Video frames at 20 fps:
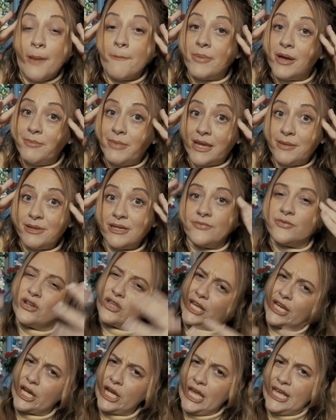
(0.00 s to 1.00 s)
But maybe if
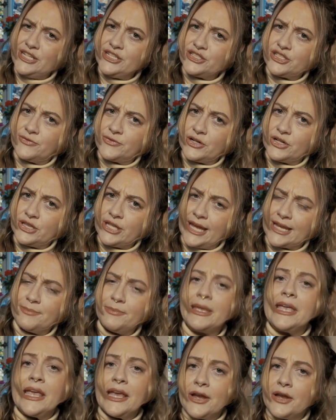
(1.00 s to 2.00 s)
you're like an introvert like
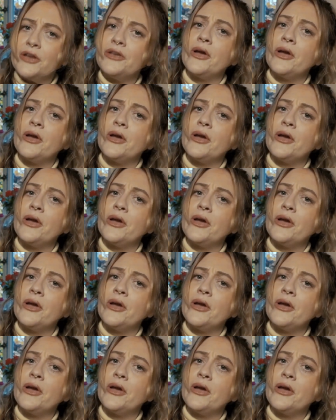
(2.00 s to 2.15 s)
me,